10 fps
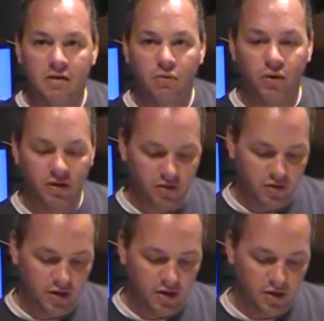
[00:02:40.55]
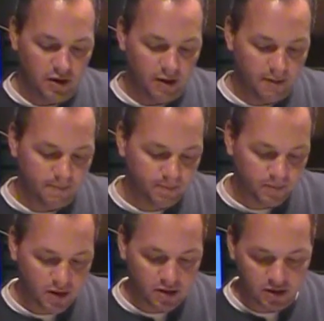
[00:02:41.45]
with the
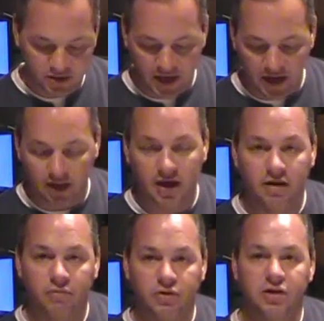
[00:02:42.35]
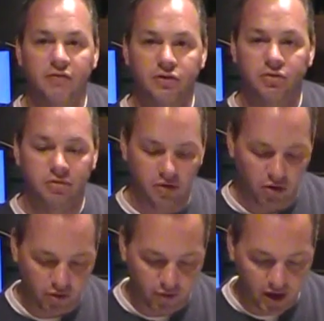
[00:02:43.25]
satellite, which gives you
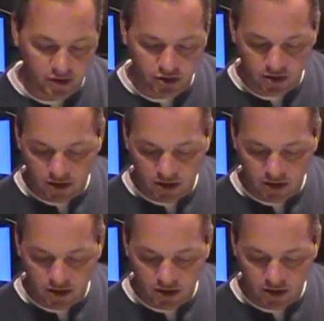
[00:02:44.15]
longer range.